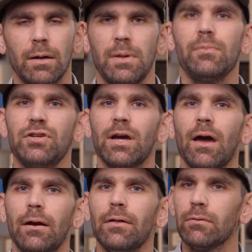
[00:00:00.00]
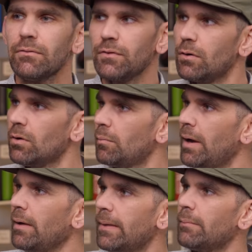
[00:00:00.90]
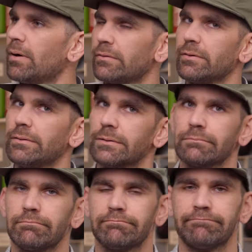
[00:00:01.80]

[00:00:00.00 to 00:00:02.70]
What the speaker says: Maybe check out another review by hitting that box right there.